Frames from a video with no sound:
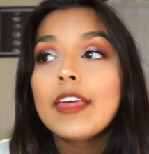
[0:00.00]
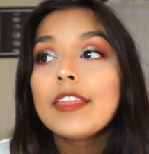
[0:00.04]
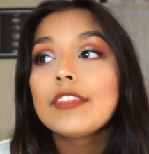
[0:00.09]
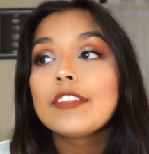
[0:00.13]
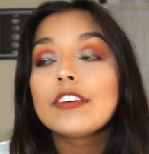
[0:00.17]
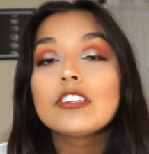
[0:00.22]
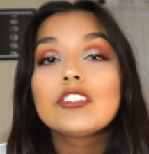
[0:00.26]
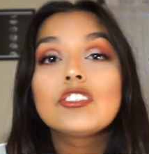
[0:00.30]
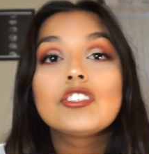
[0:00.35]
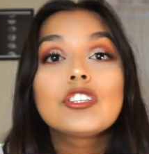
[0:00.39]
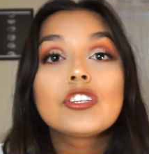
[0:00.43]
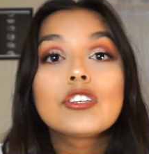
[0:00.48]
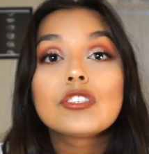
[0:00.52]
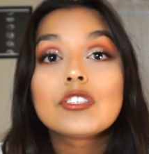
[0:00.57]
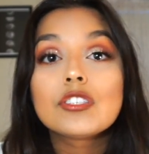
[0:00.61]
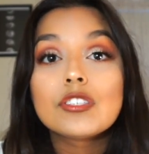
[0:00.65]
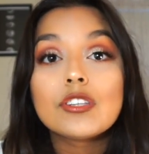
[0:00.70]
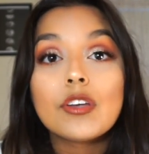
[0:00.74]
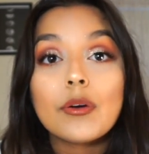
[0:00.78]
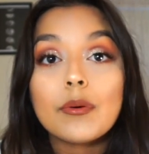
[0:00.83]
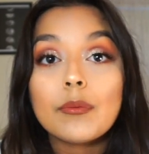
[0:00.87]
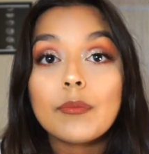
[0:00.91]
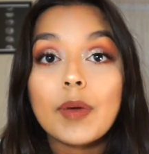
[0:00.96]
There's just
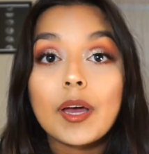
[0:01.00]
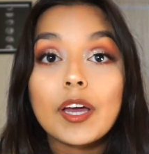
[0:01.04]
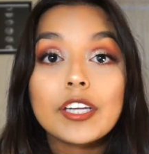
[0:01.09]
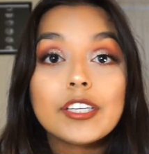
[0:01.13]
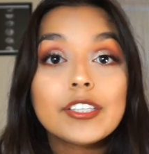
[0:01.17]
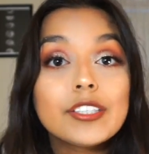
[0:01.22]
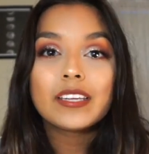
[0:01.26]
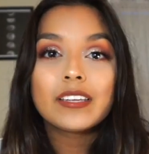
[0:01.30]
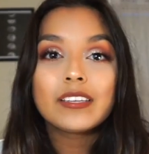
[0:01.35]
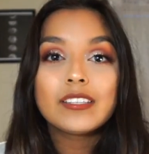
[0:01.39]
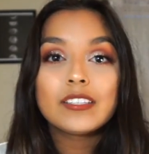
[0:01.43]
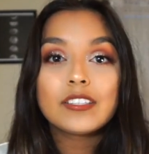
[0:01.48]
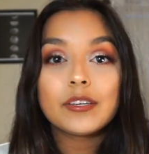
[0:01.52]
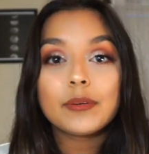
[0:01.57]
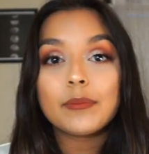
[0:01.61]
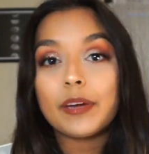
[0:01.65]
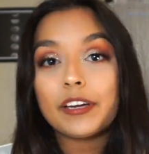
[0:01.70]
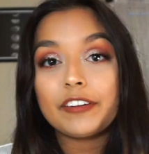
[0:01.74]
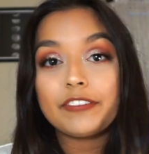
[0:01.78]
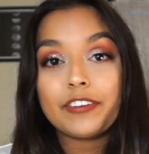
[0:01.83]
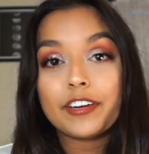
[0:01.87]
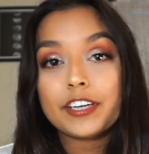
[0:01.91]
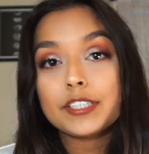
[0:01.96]
so much. So
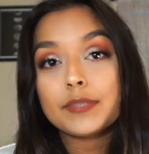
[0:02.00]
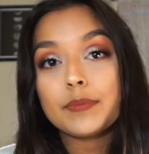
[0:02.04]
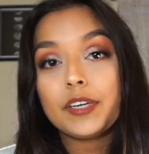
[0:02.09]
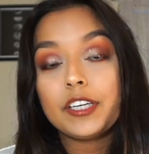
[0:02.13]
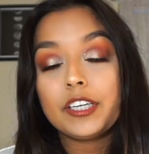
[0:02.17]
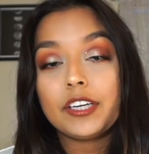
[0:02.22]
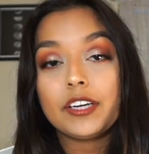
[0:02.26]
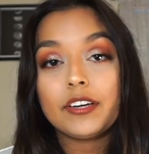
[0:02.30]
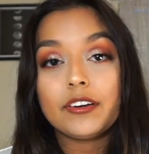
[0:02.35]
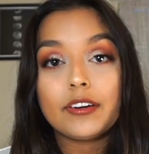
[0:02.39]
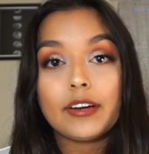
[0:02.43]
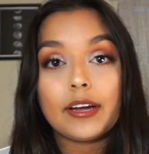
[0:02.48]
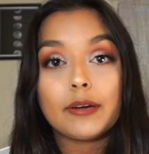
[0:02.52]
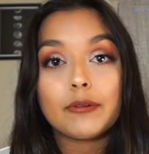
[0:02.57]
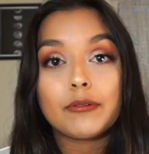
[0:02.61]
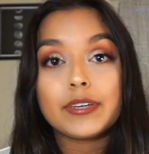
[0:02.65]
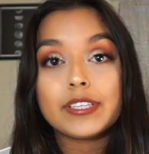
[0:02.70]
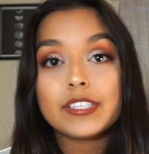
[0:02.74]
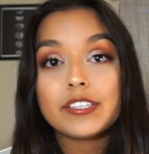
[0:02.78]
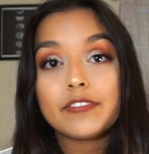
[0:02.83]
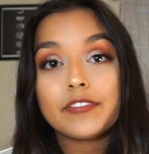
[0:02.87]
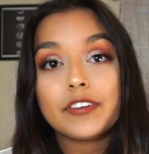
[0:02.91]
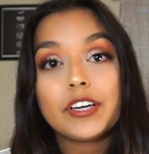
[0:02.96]
my freshman year, I
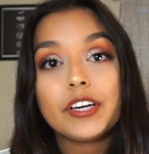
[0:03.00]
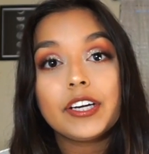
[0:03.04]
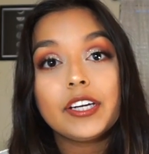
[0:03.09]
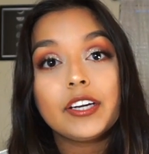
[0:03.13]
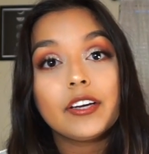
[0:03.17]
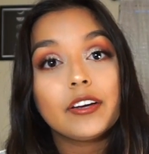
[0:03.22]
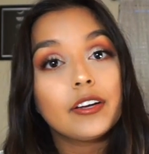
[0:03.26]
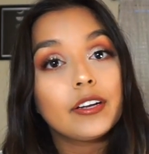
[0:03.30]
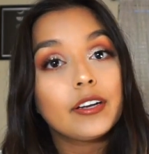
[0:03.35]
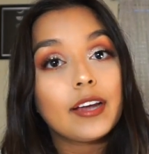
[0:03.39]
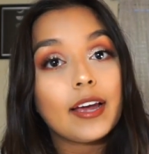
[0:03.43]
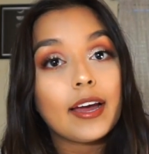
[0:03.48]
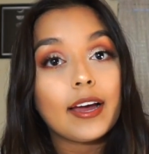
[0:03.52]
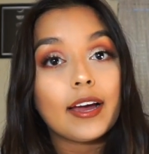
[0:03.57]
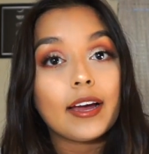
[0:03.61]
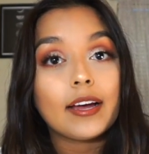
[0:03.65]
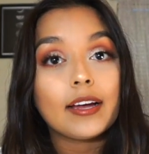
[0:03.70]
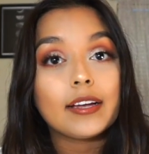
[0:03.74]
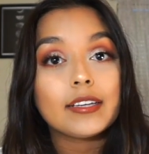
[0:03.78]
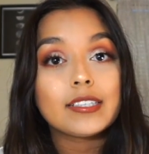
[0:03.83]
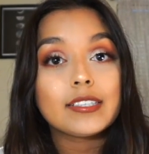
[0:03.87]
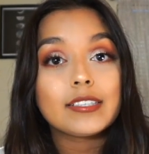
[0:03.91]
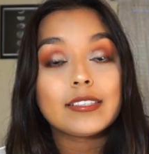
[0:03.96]
wasn't very good
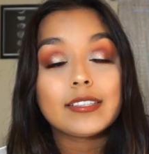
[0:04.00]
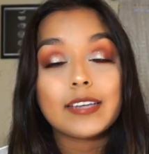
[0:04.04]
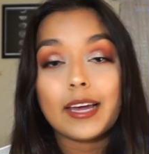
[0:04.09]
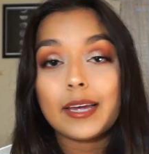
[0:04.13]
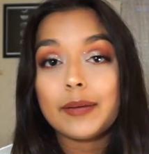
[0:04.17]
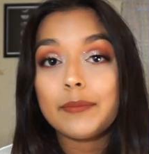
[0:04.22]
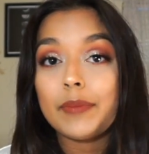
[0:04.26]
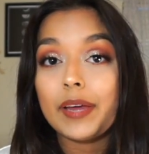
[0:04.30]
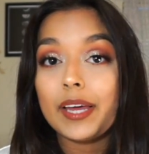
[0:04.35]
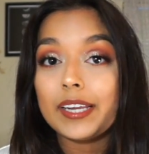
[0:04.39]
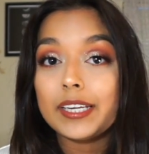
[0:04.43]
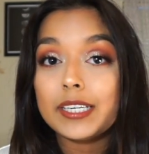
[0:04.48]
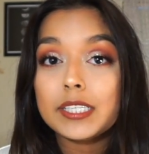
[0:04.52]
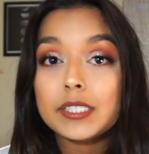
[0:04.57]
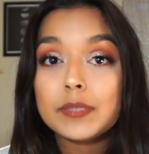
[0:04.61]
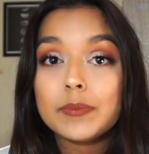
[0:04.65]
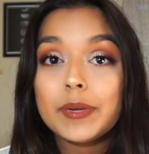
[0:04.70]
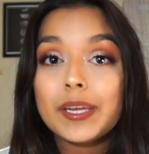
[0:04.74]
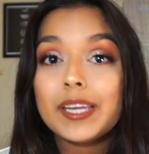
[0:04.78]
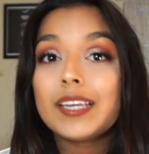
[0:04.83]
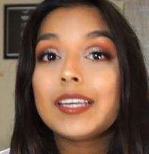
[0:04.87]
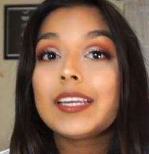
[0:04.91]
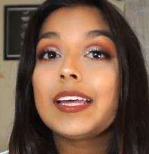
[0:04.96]
at time
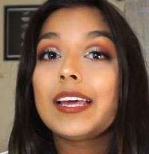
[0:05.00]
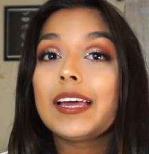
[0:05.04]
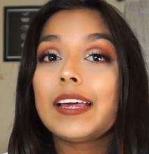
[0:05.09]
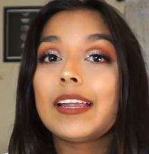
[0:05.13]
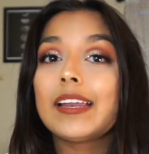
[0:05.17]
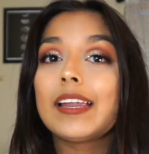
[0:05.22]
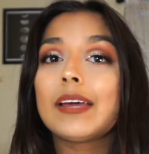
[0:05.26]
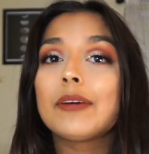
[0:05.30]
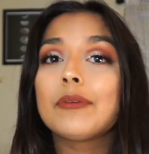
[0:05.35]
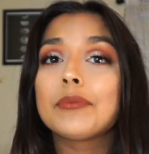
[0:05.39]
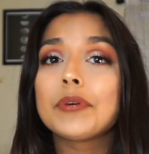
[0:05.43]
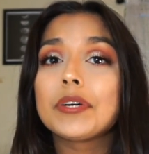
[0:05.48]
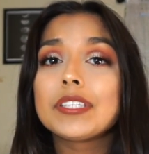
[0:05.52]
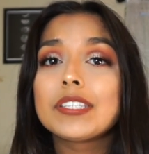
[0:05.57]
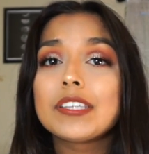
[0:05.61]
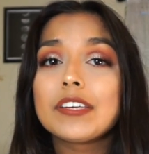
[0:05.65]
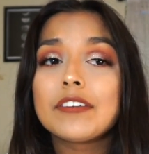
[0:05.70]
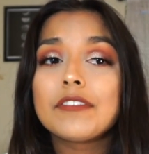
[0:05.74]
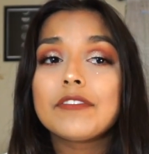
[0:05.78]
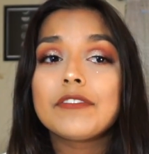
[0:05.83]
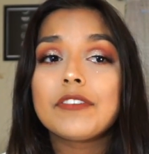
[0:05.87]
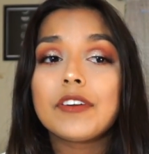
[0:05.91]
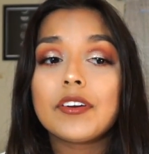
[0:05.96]
management and I
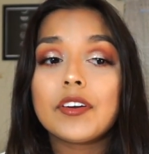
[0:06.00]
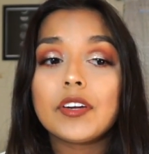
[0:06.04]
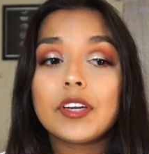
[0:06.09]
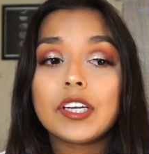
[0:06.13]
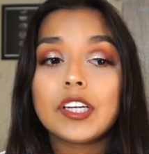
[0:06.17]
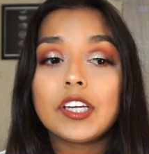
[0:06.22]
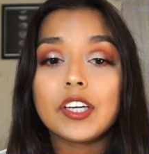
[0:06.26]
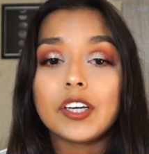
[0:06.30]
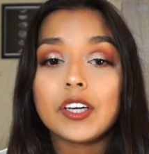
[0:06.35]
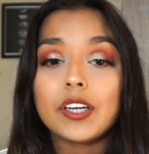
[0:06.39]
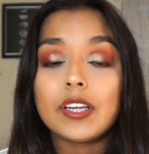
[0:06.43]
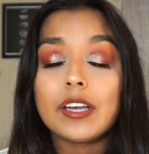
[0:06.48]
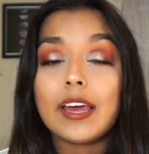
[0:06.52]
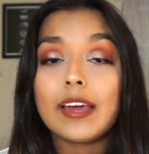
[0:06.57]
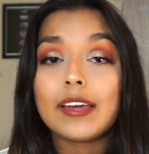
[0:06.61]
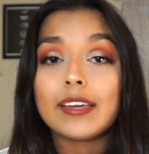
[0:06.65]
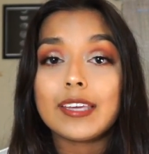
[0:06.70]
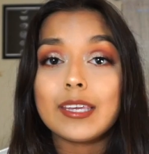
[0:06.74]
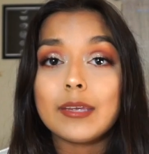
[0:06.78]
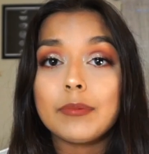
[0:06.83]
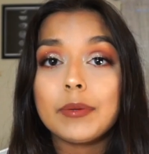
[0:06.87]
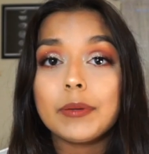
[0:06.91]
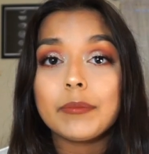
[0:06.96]
wasn't very good at
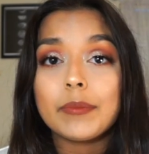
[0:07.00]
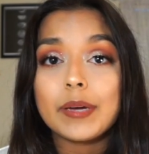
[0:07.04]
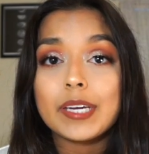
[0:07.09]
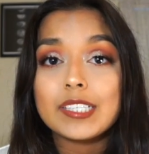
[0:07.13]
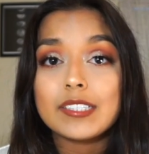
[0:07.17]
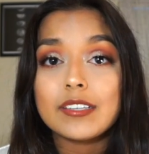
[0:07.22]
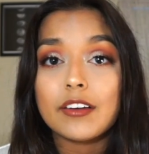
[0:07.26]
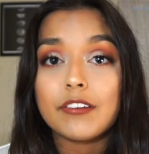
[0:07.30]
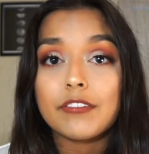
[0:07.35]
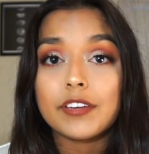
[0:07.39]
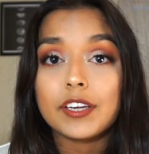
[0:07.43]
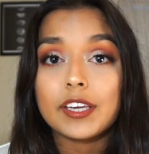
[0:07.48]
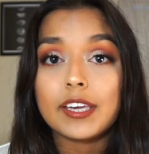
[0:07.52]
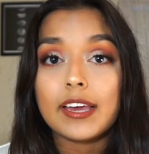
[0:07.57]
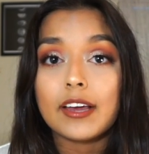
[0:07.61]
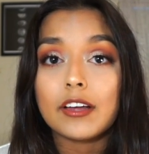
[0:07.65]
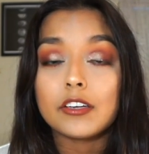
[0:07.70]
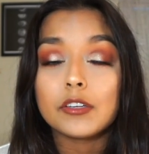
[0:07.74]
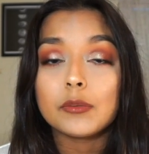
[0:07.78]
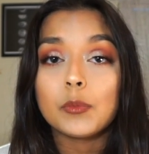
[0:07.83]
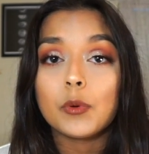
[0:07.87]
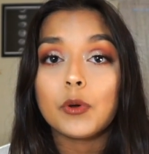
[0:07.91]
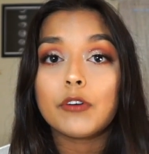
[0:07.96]
keeping myself
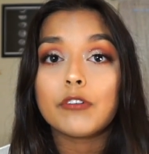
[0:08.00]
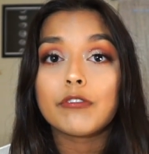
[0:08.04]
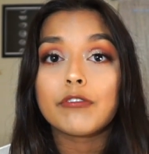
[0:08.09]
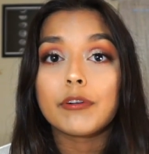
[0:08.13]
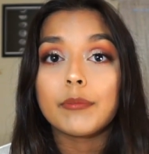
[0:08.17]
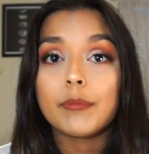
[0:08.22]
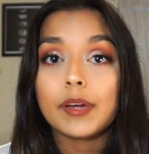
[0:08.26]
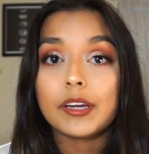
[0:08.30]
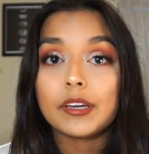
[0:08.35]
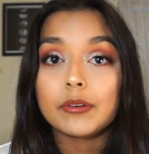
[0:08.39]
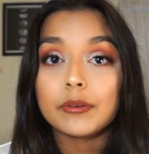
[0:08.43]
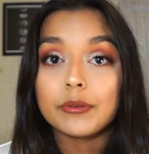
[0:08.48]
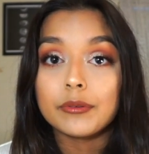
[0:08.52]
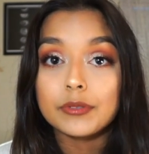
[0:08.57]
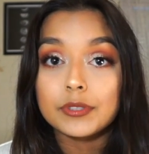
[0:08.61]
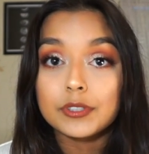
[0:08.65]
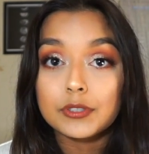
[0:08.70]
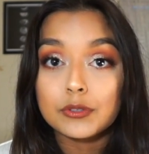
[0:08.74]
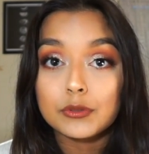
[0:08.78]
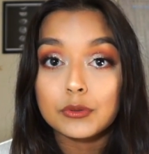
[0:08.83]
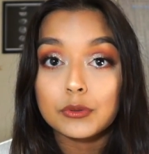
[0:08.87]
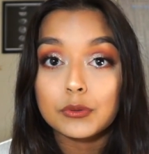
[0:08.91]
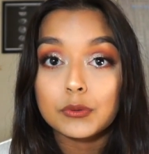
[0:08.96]
accountable for my own
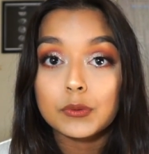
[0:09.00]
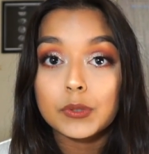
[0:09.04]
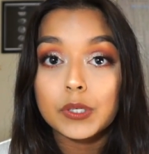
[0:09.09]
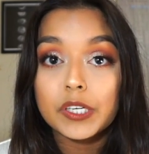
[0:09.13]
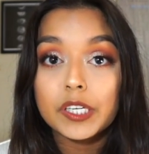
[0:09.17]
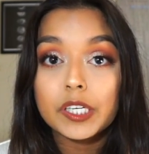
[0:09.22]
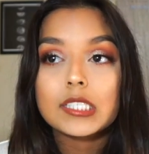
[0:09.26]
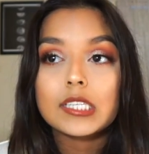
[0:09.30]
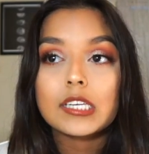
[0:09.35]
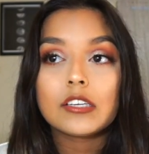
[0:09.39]
schoolwork.